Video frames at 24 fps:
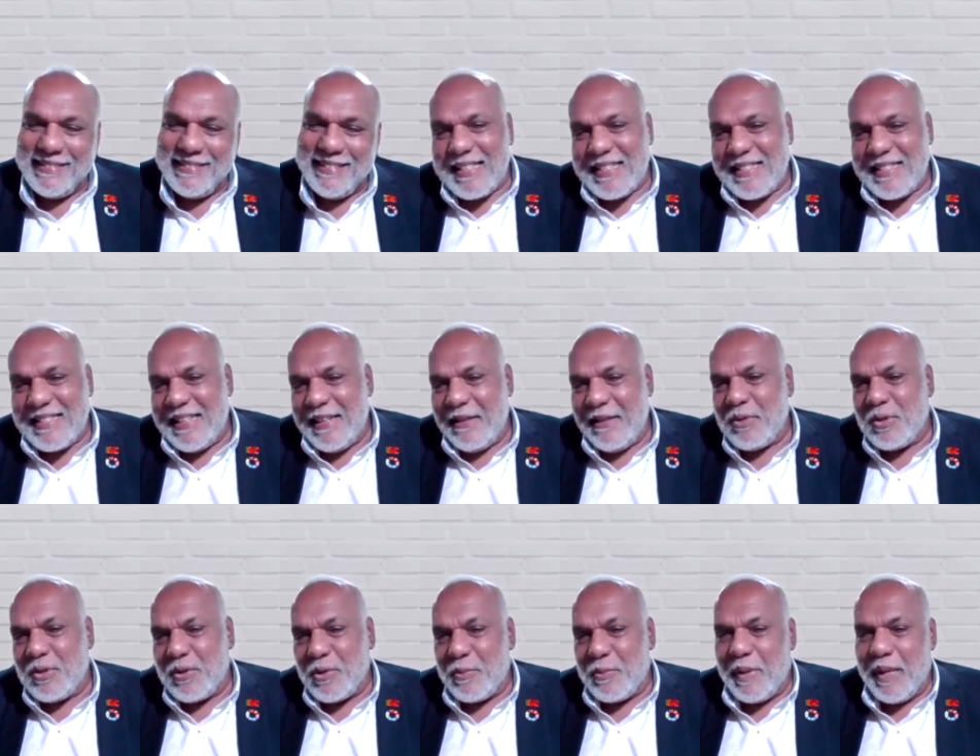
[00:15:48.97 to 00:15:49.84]
That
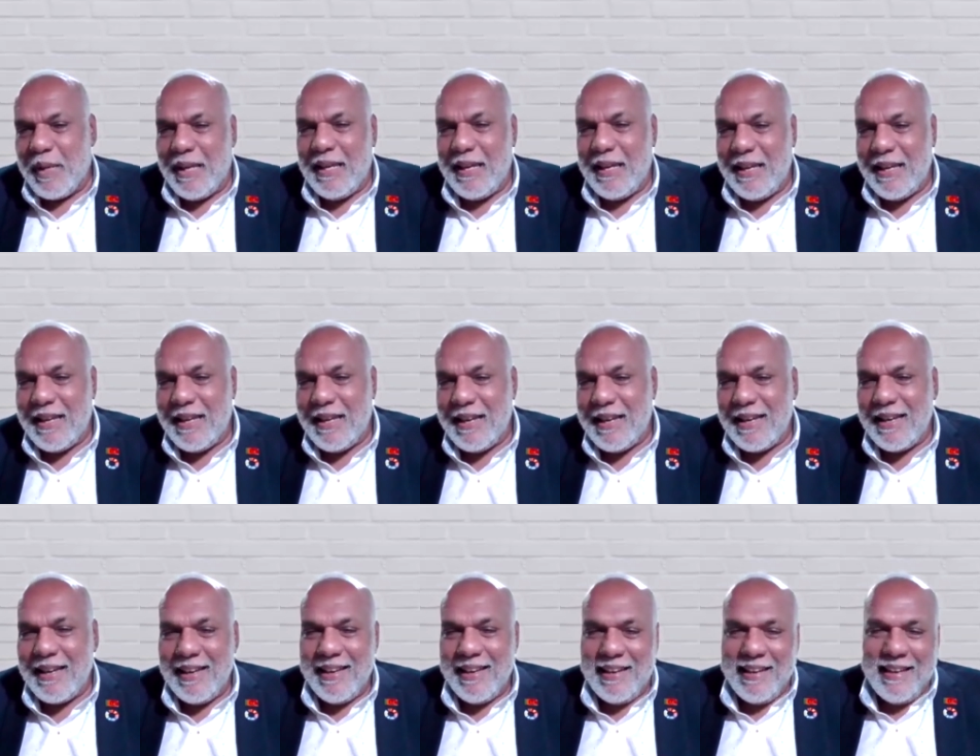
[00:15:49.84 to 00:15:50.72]
seems to be
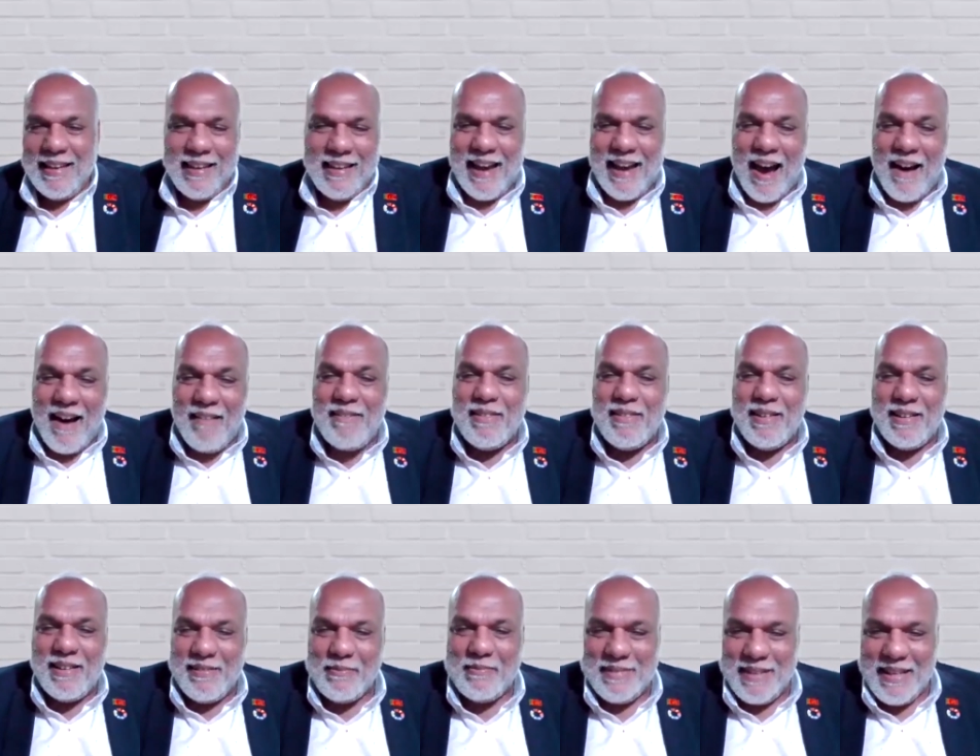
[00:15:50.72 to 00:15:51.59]

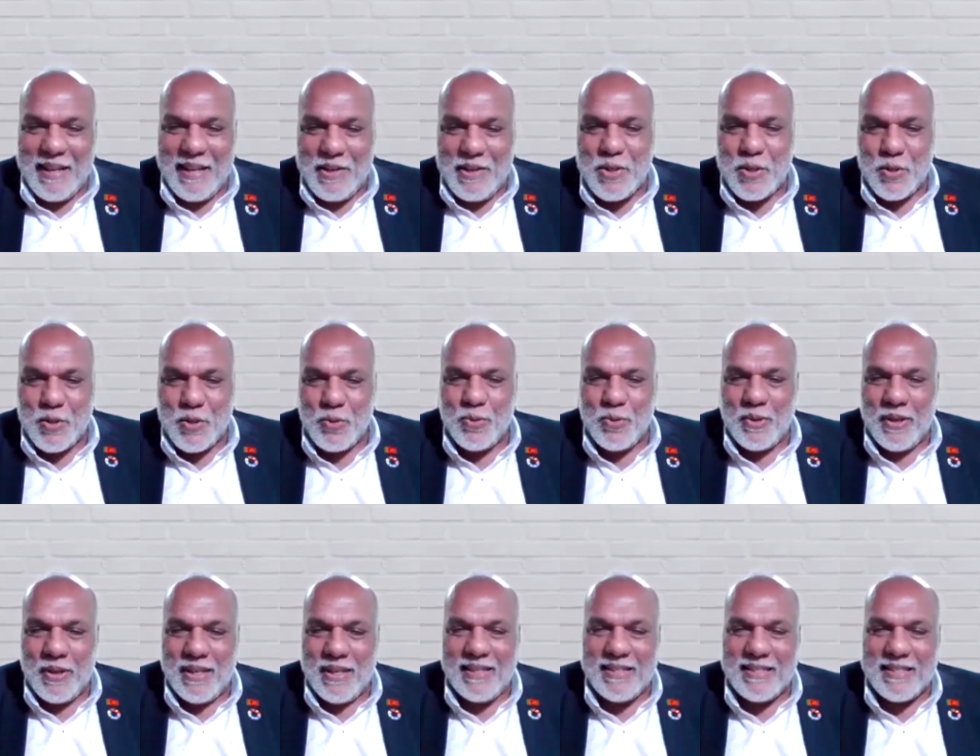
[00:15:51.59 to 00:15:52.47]
our
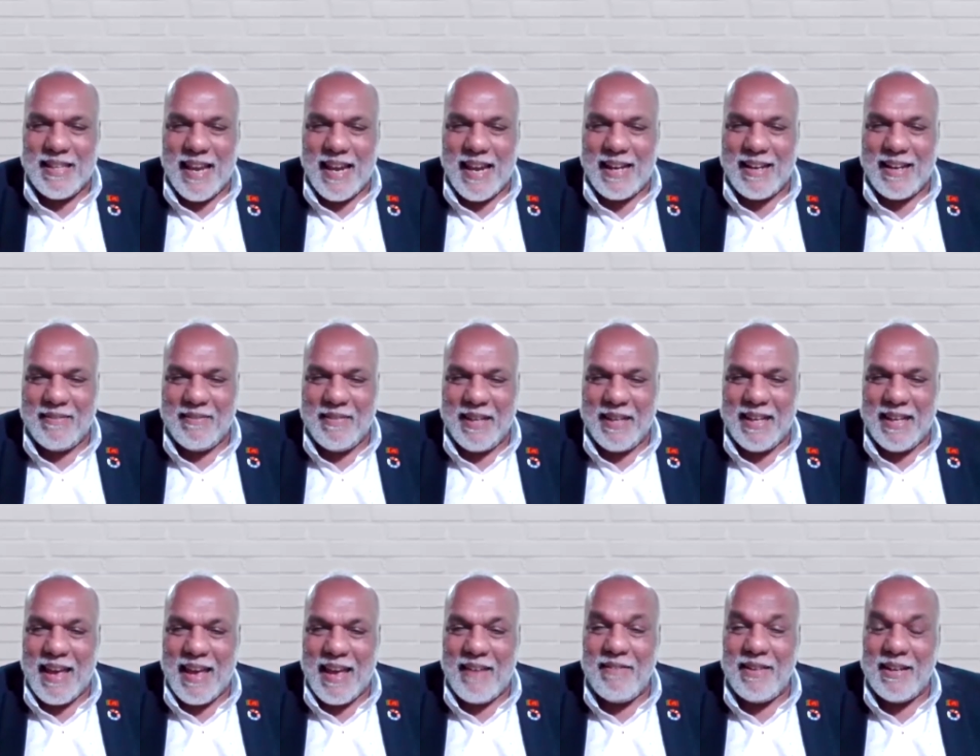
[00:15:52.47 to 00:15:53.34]
issue, is that
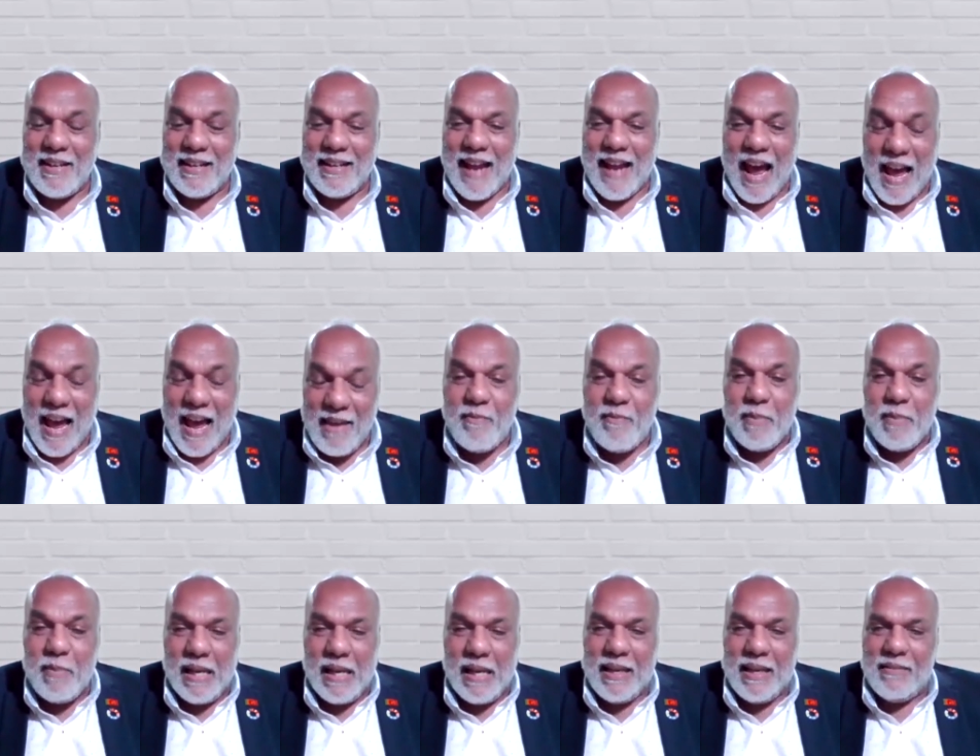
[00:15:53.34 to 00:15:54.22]
I
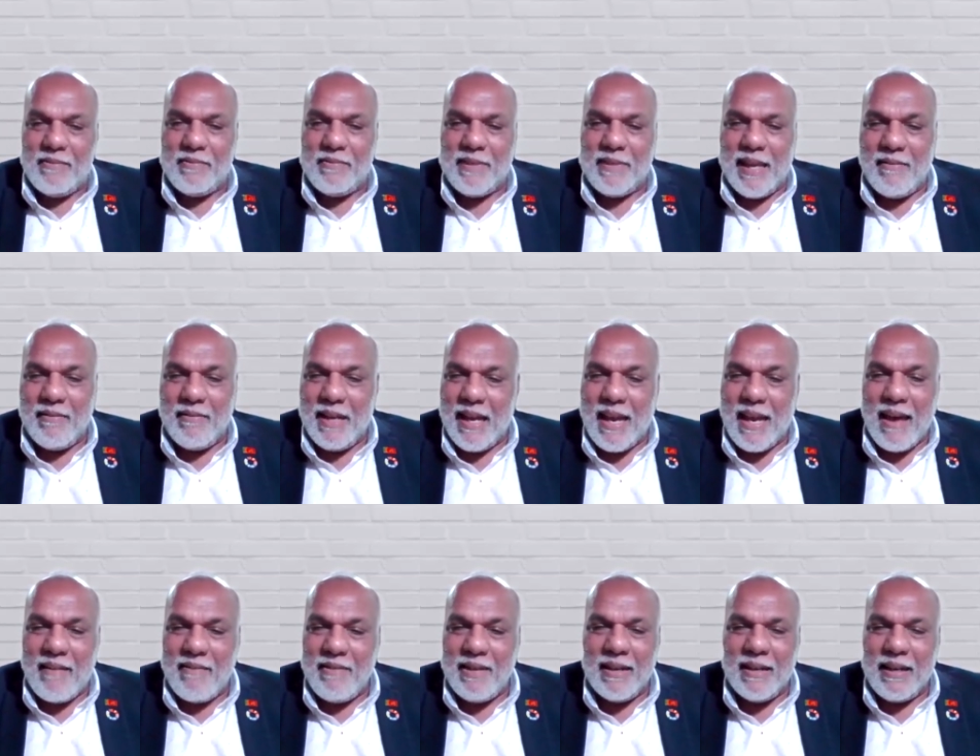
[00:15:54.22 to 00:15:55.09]
believe that
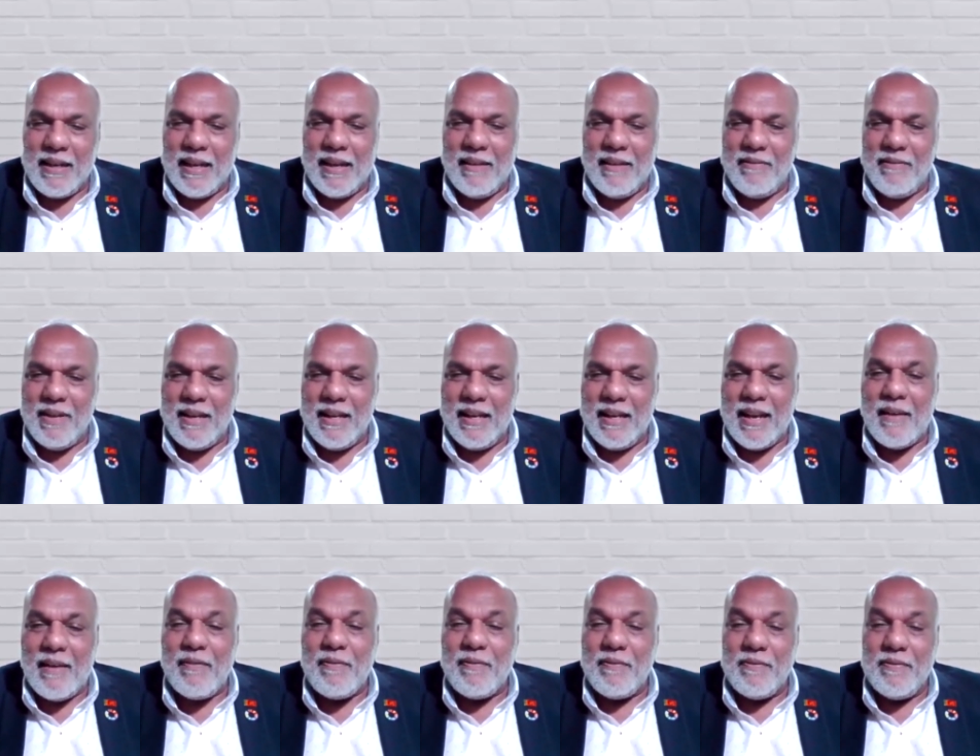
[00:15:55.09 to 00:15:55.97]
we haven't given
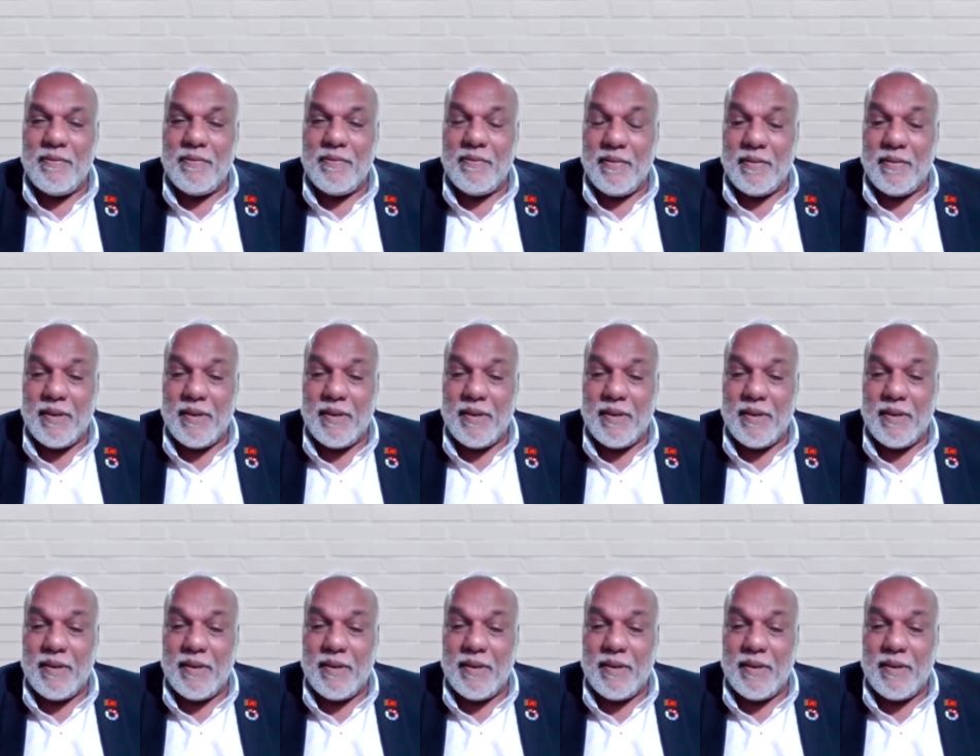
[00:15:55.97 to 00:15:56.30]
enough